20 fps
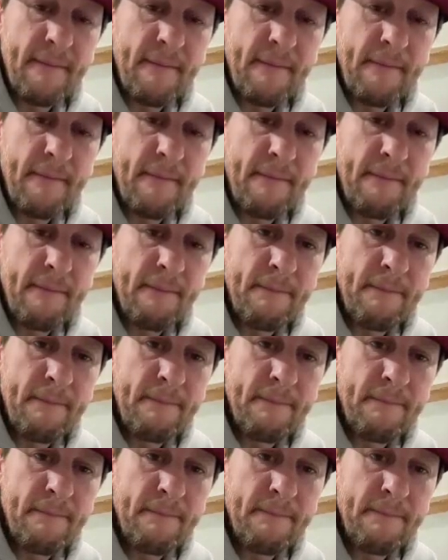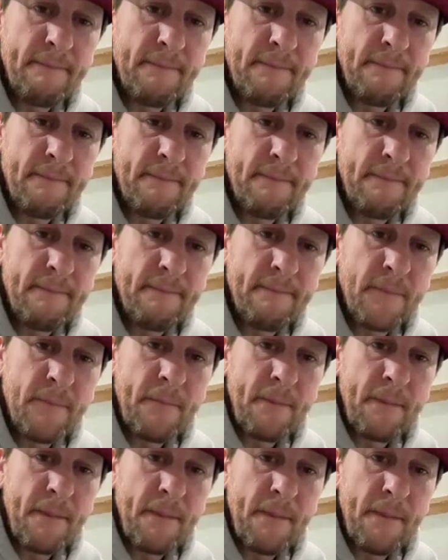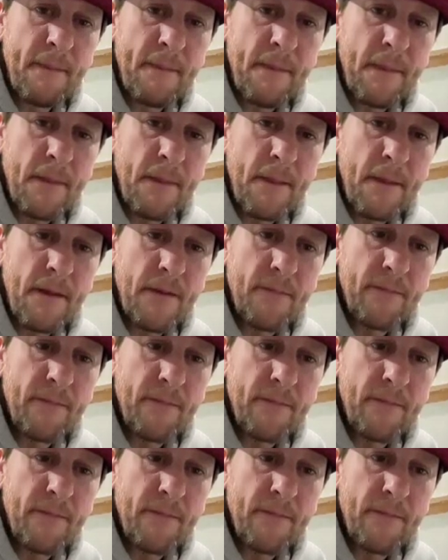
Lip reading: [no speech]